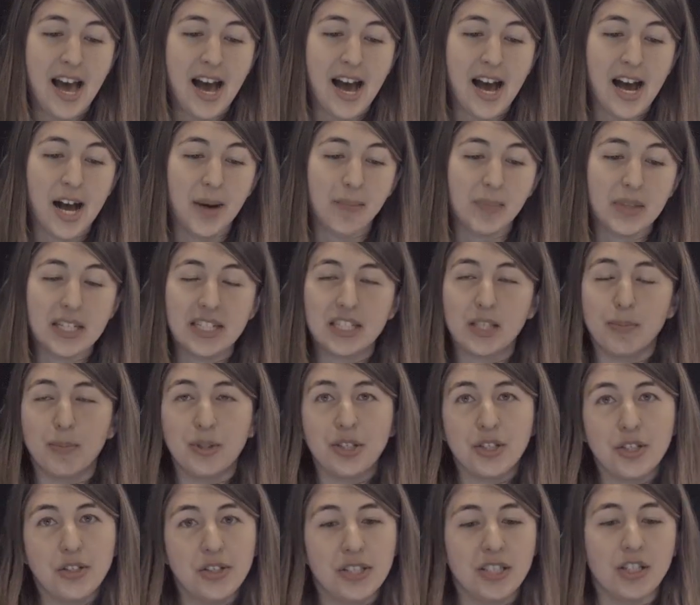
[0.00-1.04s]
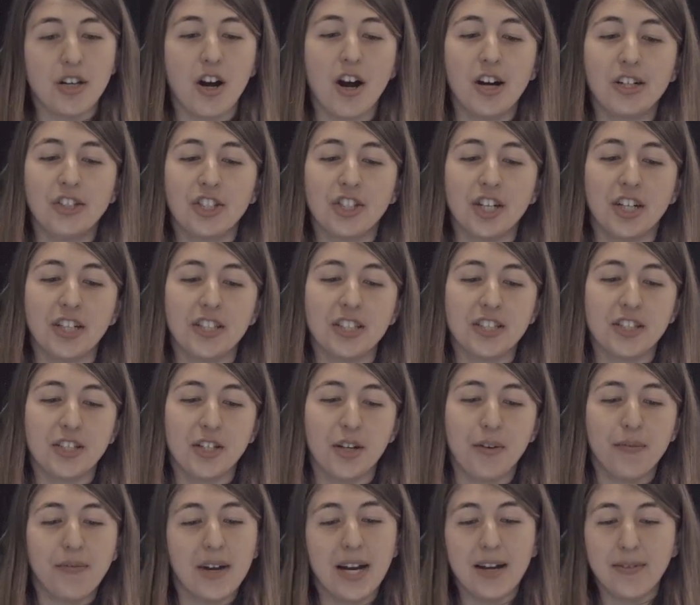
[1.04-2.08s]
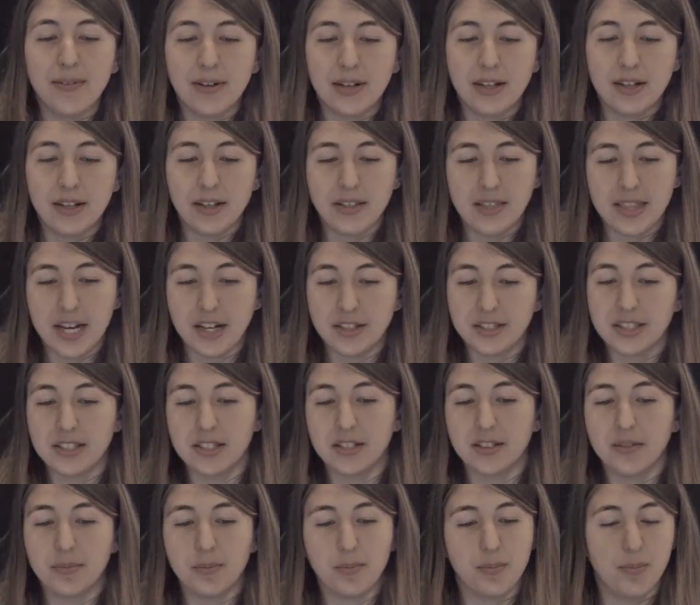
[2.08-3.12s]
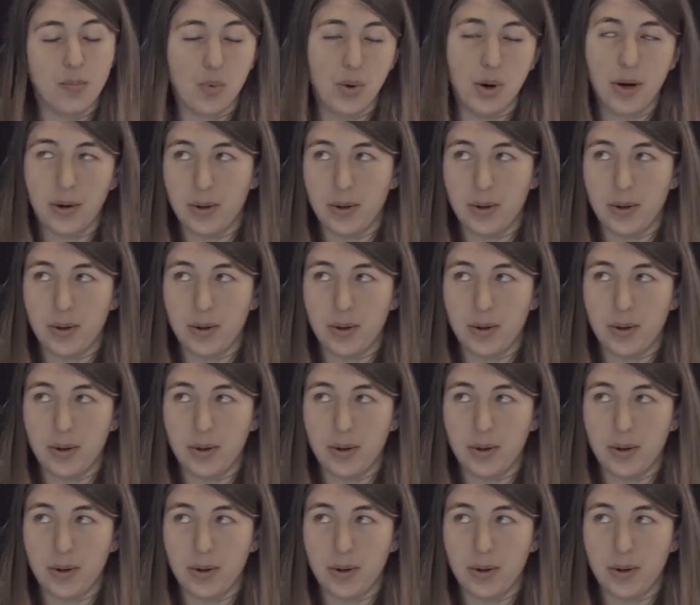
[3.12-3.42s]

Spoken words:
It's built using our charts. There are 5,000